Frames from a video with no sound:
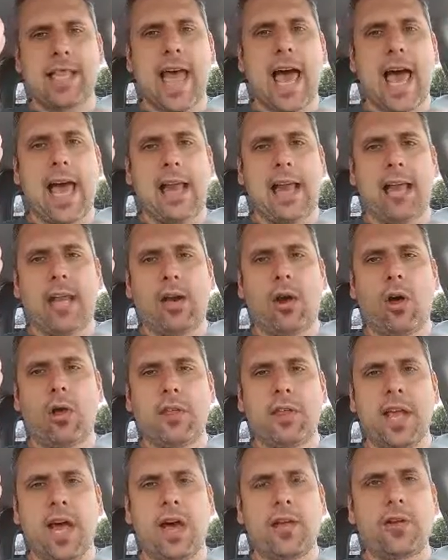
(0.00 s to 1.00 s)
that. And all
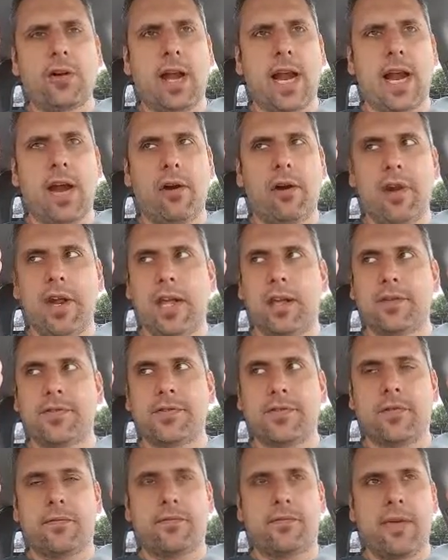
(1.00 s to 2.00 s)
the other
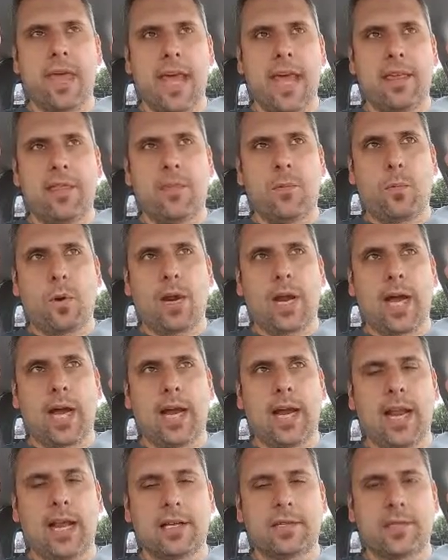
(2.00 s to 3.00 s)
areas of faith where
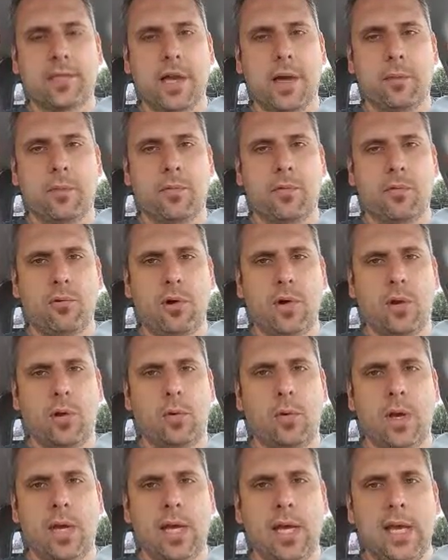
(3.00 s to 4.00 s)
God has come through,
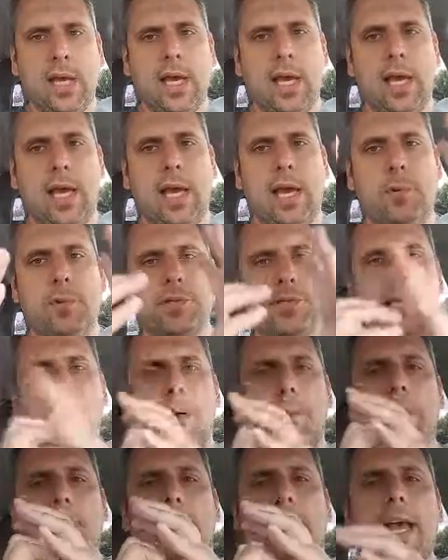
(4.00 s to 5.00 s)
it was
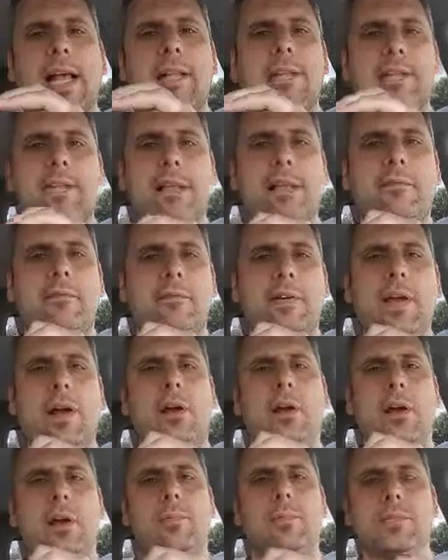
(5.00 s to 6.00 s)
coming against that
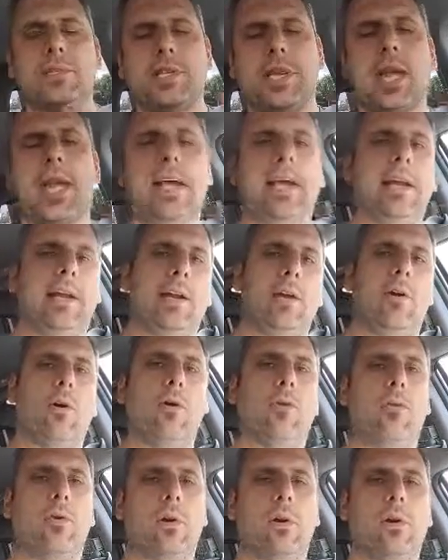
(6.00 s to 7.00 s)
fear and it was taking it
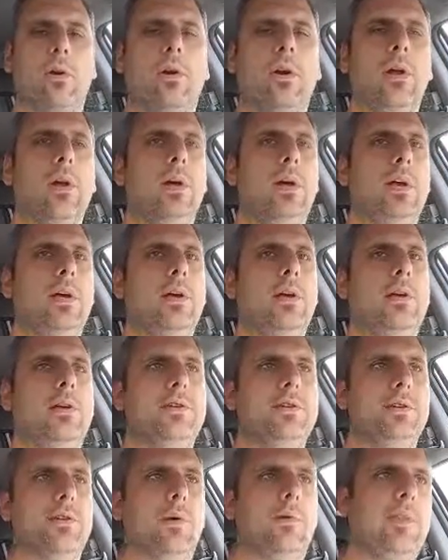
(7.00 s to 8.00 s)
over.
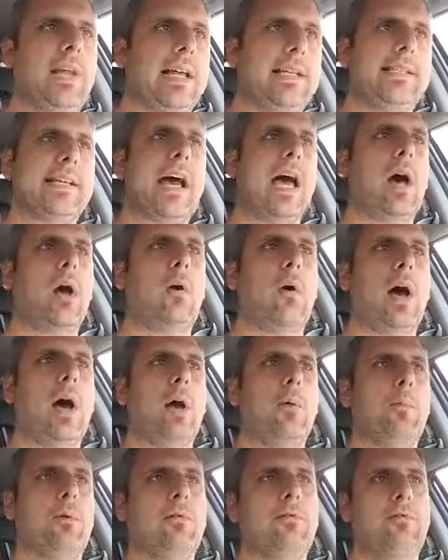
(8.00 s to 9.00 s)
So that's how
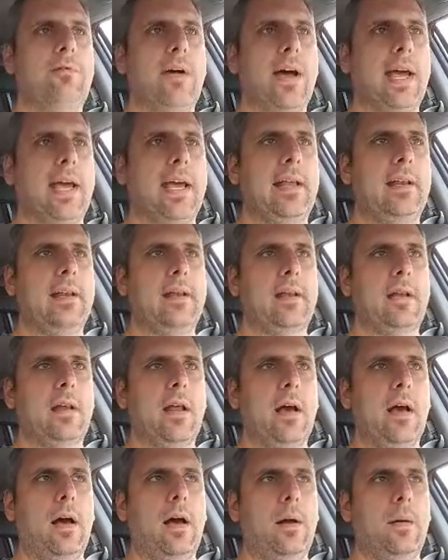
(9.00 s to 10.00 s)
I would fight
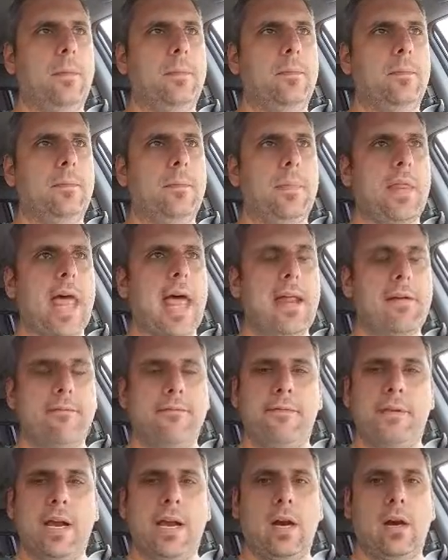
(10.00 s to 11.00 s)
um, that
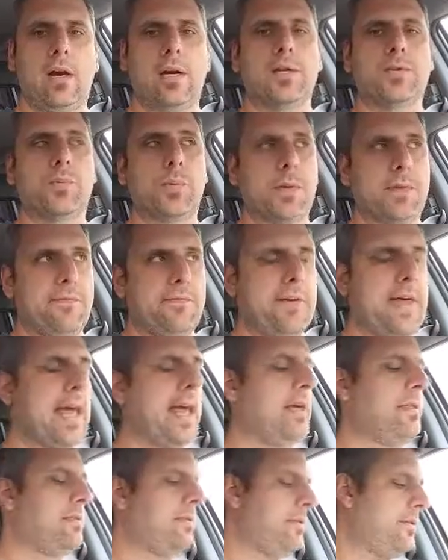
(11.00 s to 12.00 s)
fear is with
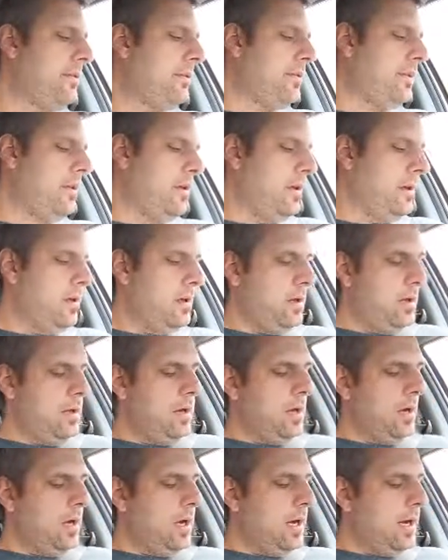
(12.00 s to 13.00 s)
faith.
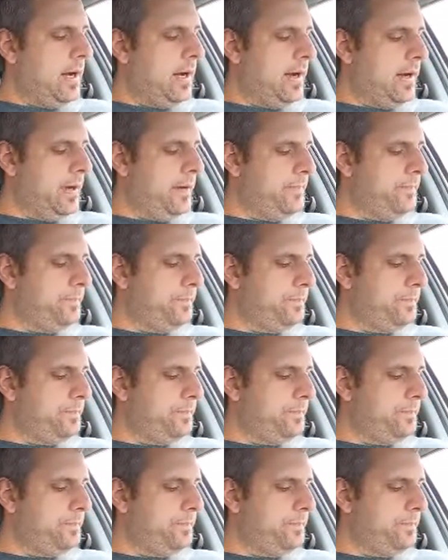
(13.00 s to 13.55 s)
Um,